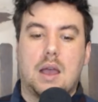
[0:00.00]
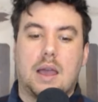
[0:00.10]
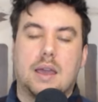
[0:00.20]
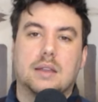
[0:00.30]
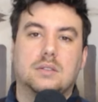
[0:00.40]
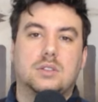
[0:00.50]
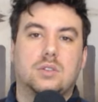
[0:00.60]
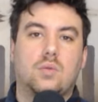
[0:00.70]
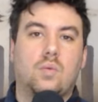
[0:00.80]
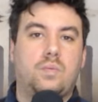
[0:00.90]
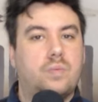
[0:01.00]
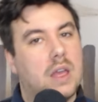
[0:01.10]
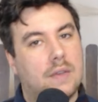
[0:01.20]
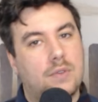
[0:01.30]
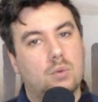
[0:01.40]
And
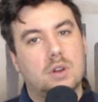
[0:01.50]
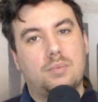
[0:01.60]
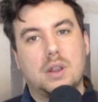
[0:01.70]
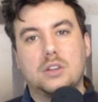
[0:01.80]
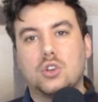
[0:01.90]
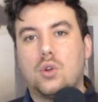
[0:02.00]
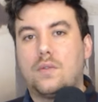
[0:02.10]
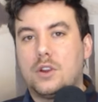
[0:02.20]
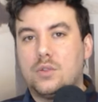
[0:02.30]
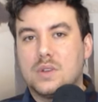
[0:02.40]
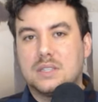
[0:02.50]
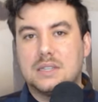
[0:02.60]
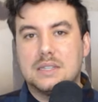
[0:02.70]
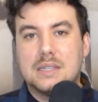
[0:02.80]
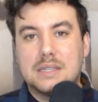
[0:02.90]
if you were to bridge over
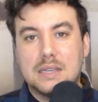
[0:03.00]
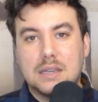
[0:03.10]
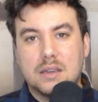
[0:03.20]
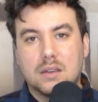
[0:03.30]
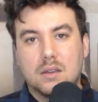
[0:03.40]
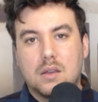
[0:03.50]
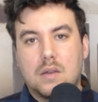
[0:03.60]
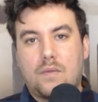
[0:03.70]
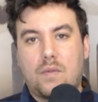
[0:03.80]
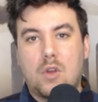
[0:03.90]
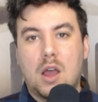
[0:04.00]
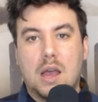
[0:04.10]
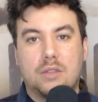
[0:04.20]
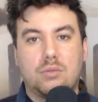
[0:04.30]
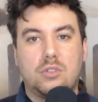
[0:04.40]
USDC
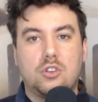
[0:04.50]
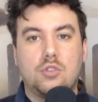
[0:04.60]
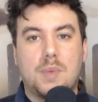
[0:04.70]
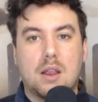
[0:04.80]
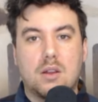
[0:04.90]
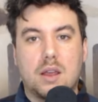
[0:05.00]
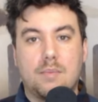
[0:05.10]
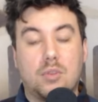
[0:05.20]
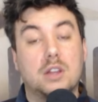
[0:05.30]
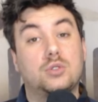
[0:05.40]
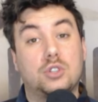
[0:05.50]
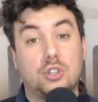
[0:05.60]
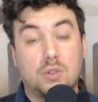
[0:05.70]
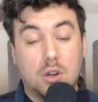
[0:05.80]
through the new Paradigm Bridge, which you can